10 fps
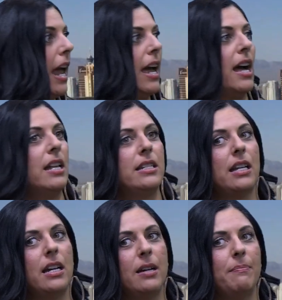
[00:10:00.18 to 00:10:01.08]
And
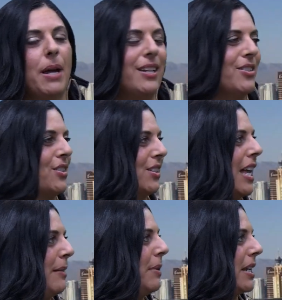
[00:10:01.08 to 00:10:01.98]
buyers are
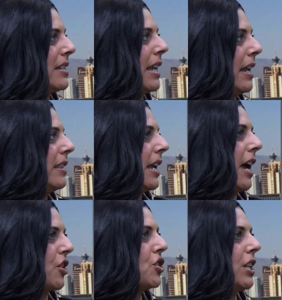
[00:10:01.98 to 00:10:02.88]
glad because they
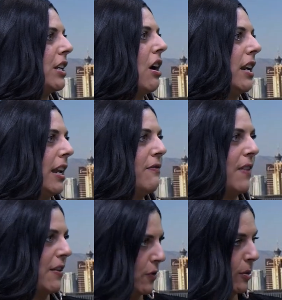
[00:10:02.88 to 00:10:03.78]
actually got a
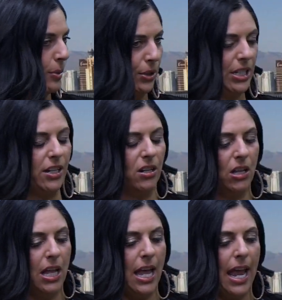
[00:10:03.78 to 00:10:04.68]
favorable
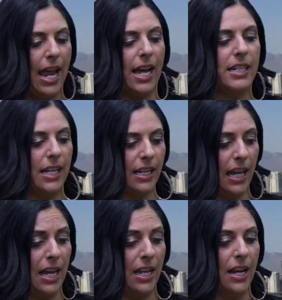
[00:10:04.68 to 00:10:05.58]
deal. And
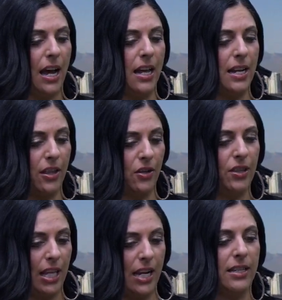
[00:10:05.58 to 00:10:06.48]
again, another
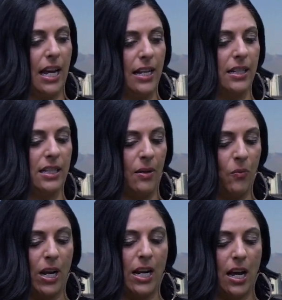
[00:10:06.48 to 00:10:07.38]
thing that
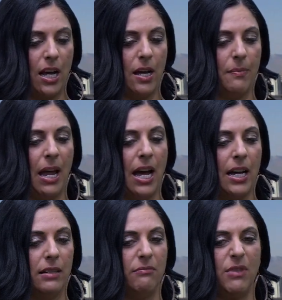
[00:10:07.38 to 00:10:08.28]
someone
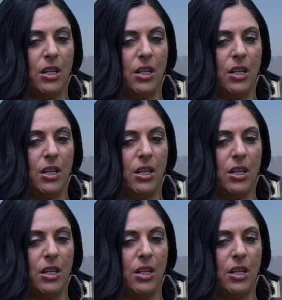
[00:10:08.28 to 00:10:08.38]
had,